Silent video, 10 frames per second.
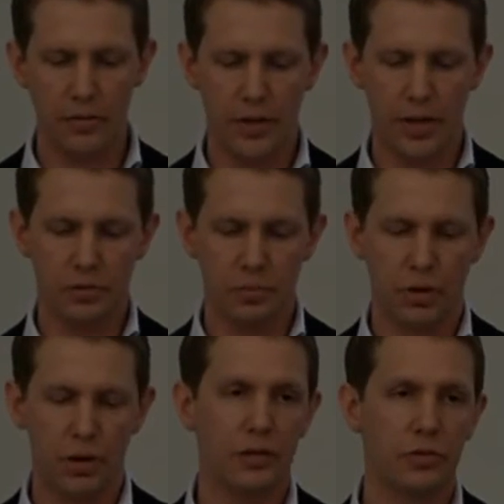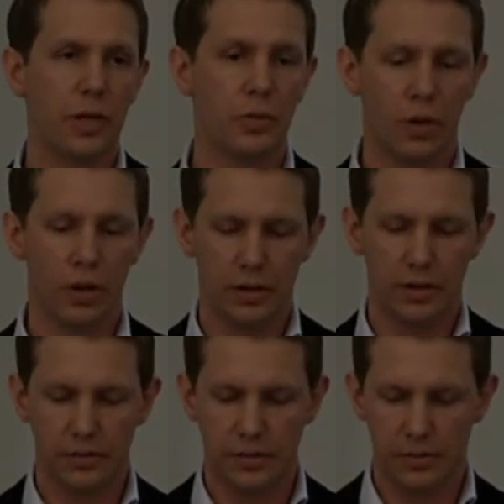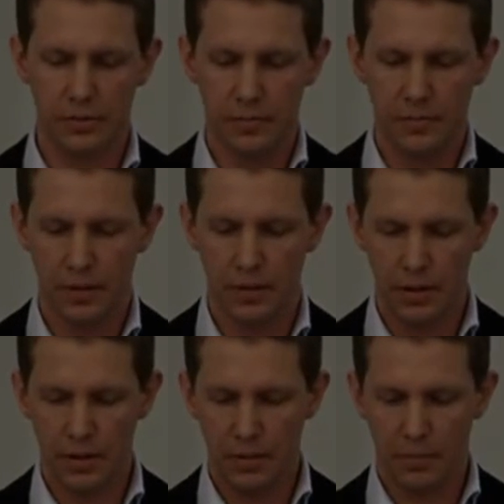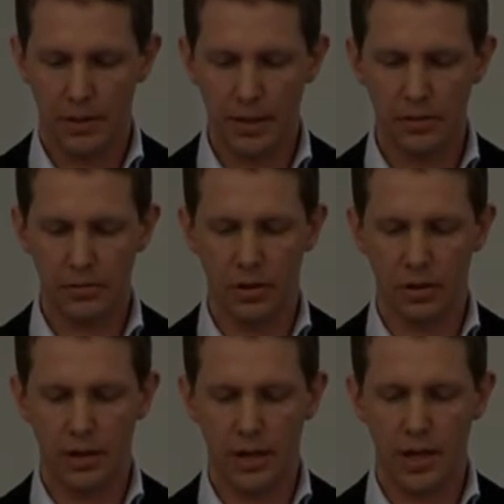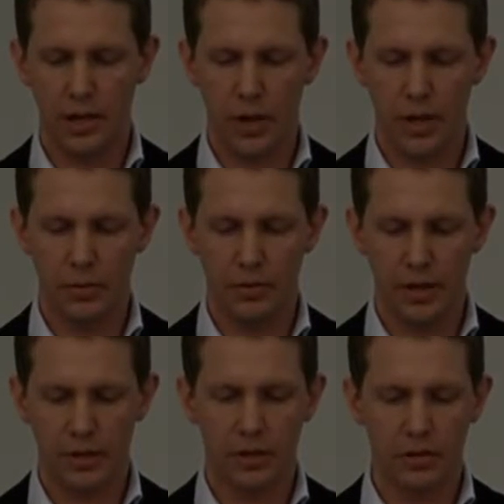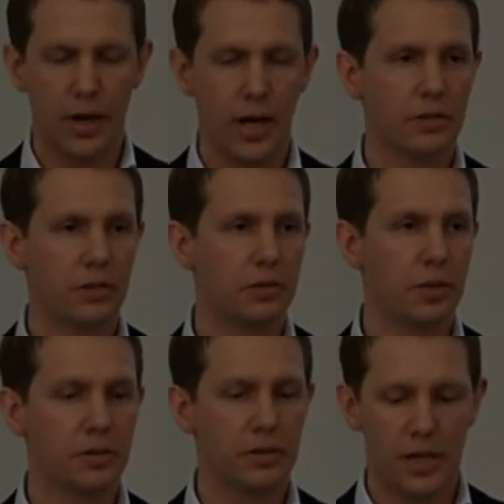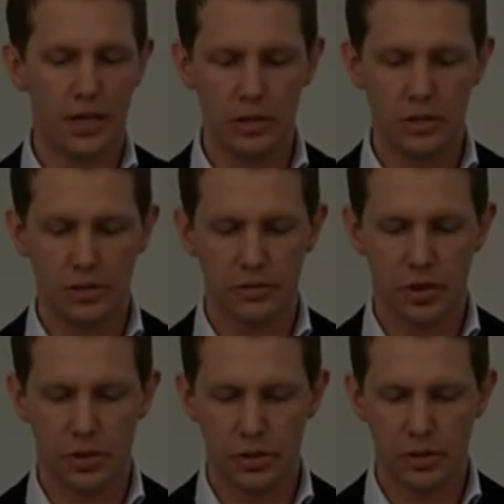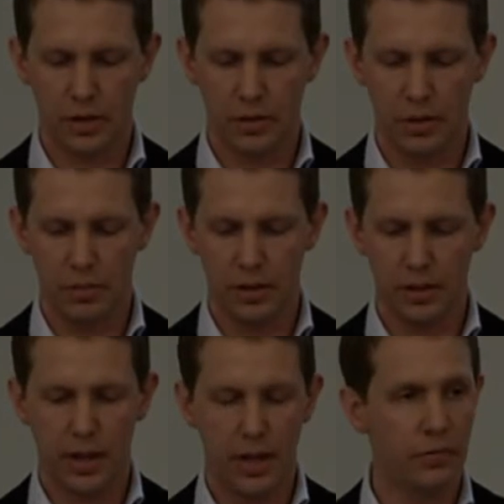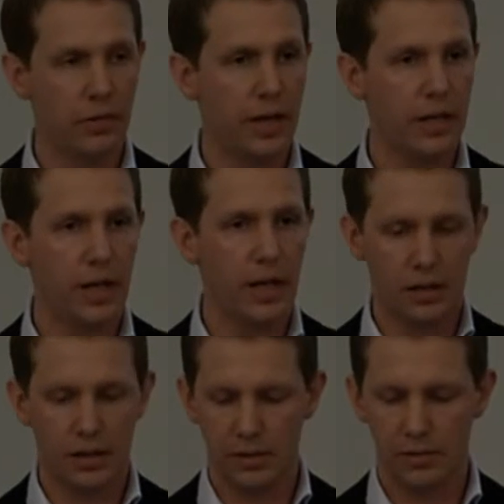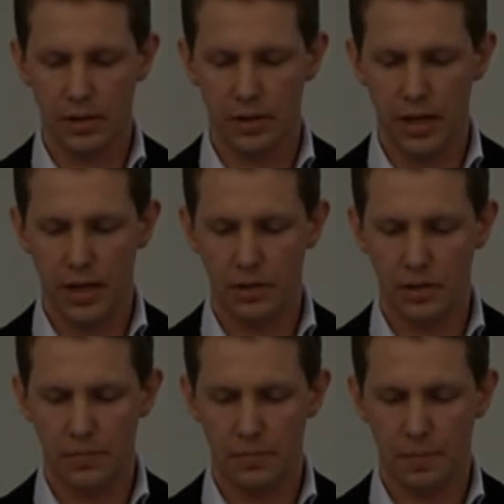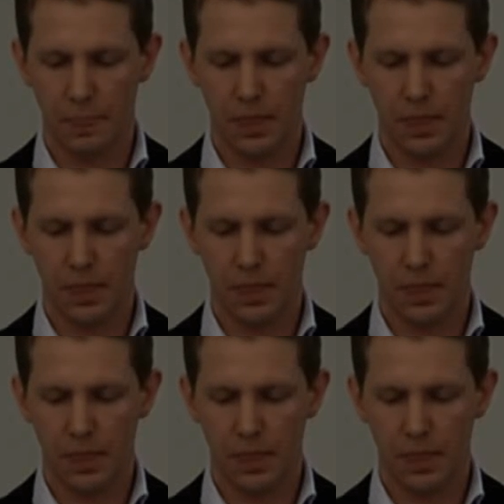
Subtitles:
Everything is more or less within walking distance. But that has not in any way prevented the rise of substantial socioeconomic and of late ethnic segregation.